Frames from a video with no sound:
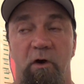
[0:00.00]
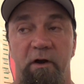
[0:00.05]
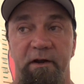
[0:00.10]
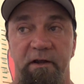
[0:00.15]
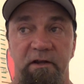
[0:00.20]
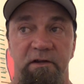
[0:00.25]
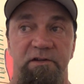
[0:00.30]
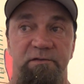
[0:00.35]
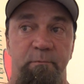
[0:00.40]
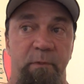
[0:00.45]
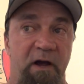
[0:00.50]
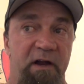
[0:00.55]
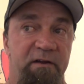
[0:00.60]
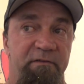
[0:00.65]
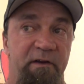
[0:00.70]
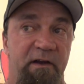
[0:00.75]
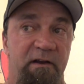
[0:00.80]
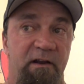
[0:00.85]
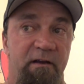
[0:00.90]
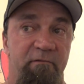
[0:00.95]
what his body
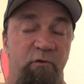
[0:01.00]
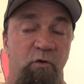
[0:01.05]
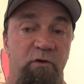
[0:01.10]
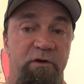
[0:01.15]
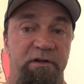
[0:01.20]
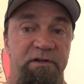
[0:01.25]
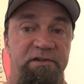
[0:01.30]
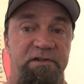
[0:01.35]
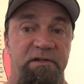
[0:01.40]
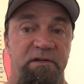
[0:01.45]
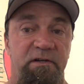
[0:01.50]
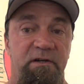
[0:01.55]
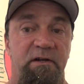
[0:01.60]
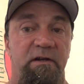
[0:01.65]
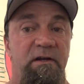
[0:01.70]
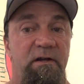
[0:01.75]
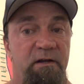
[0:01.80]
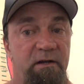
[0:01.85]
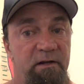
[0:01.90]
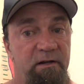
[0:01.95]
fat level is
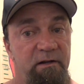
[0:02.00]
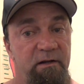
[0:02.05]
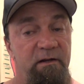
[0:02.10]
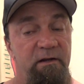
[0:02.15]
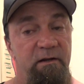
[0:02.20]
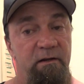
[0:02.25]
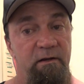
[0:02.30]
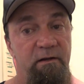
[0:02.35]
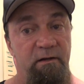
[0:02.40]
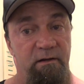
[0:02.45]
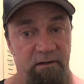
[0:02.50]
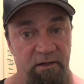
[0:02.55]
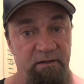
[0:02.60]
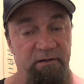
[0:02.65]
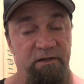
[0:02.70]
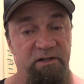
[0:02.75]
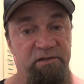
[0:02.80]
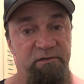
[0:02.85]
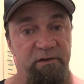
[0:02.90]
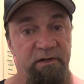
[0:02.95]

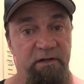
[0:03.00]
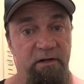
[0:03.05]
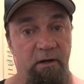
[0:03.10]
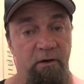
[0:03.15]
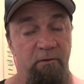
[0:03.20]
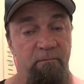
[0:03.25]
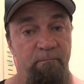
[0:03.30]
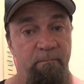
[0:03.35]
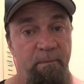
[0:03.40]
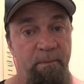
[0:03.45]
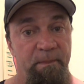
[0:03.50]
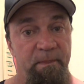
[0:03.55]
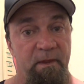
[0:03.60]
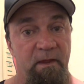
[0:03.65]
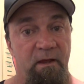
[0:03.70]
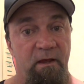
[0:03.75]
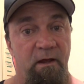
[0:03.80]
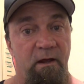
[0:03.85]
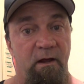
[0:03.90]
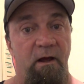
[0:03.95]
in this video
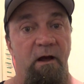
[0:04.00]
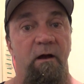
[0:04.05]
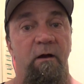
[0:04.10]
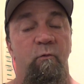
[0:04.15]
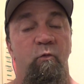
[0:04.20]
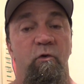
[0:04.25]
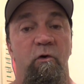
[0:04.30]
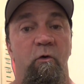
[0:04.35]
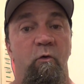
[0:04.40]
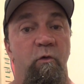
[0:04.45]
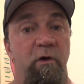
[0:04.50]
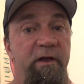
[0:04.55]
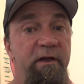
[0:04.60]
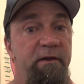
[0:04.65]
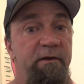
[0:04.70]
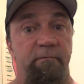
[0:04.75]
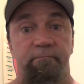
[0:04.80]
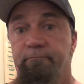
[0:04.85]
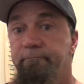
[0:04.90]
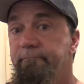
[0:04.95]
will
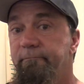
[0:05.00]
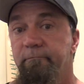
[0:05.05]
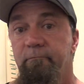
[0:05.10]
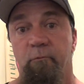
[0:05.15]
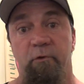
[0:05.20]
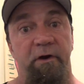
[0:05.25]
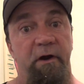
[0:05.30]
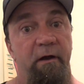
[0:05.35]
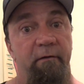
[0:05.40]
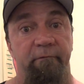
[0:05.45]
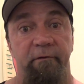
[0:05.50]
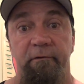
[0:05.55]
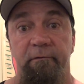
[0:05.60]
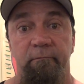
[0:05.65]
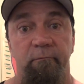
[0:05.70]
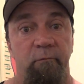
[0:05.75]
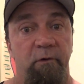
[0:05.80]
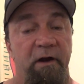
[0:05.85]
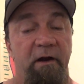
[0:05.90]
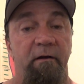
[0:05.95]
win whatever.
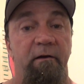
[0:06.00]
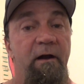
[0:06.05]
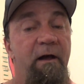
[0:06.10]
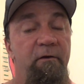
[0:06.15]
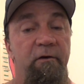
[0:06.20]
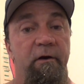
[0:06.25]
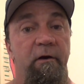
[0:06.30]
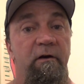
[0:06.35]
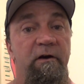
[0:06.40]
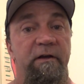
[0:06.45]
I don't know.